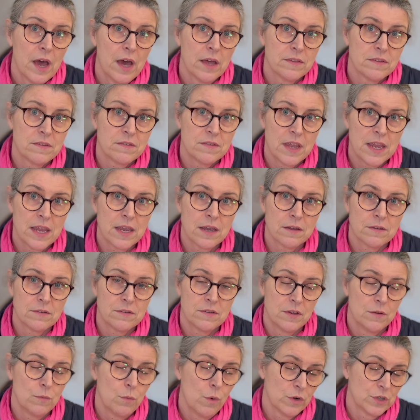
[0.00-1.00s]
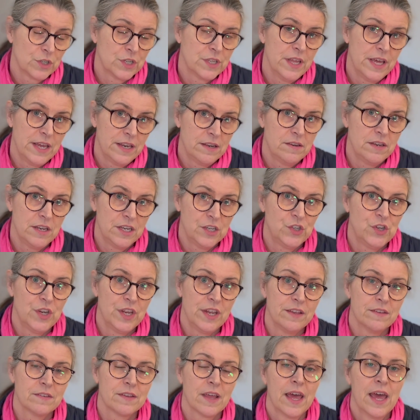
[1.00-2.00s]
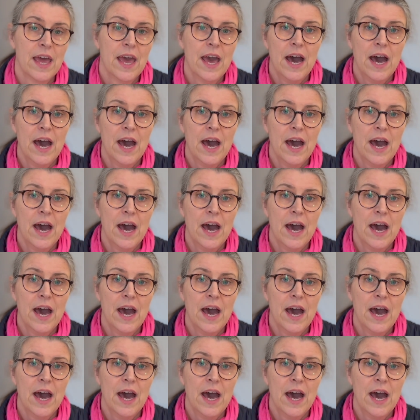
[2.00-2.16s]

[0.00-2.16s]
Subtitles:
a sink to wash their dishes.